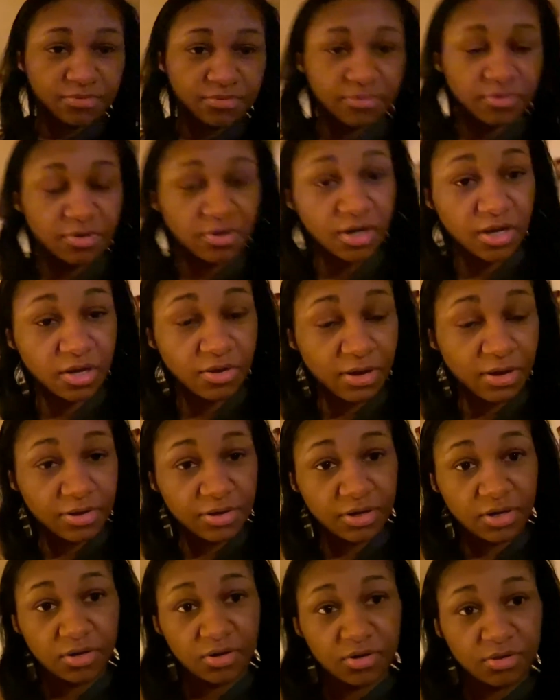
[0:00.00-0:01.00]
We're gonna go out
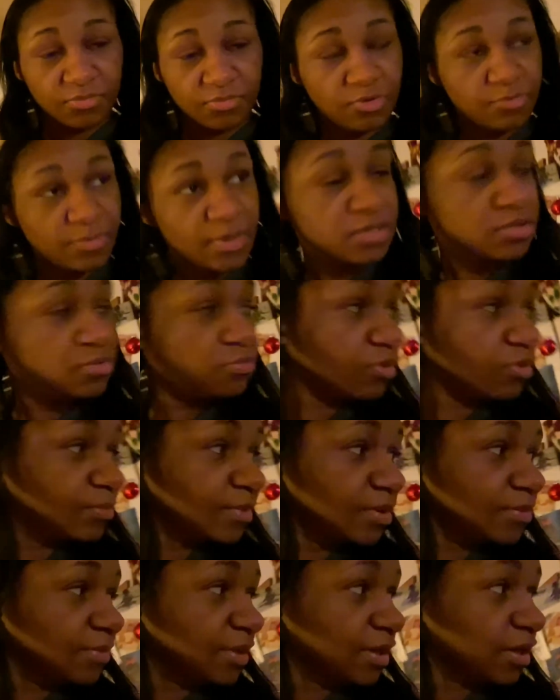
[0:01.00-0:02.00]
here and we're about to warm
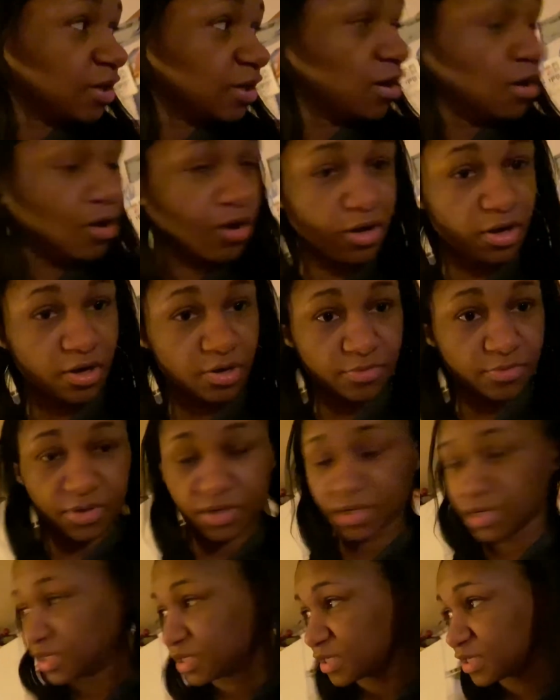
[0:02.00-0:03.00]
up my car. We're
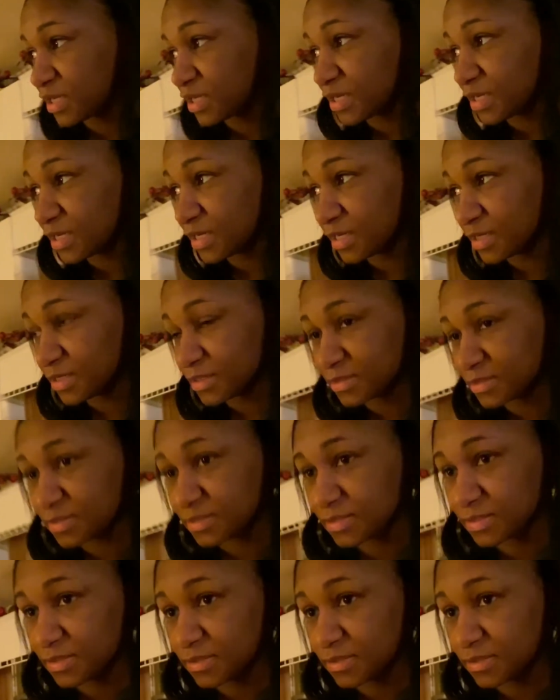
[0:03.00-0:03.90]
gonna get in it.